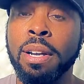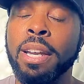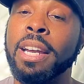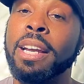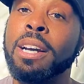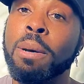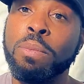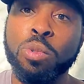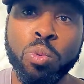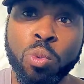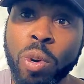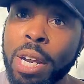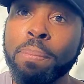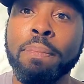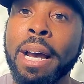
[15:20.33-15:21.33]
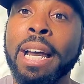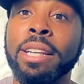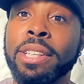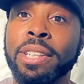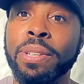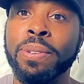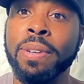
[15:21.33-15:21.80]
It comes right back
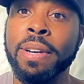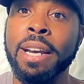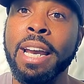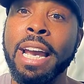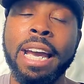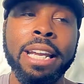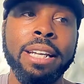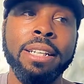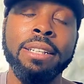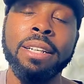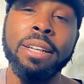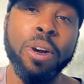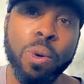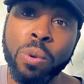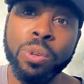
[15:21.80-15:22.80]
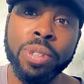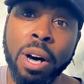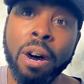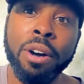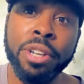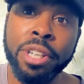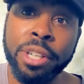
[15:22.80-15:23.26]
to you, and it goes
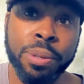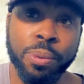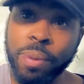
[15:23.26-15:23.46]
on you,